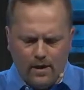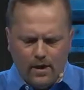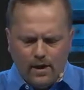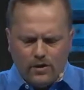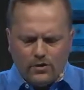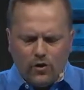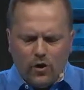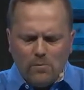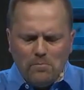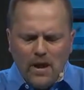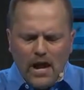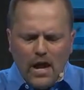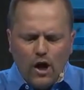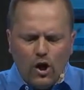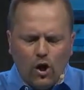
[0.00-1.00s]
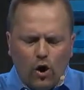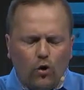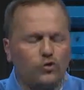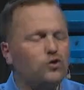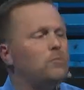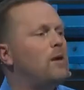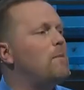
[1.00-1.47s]
So our main
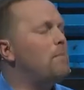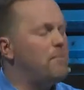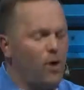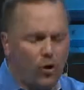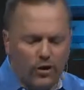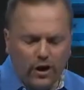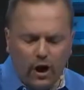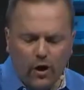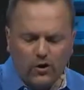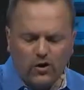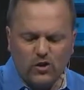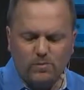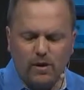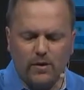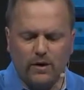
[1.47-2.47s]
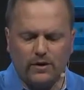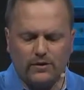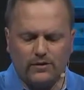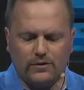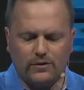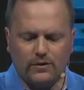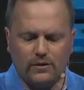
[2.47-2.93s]
goal should be building our
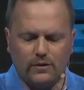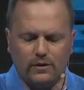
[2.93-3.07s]
spirits.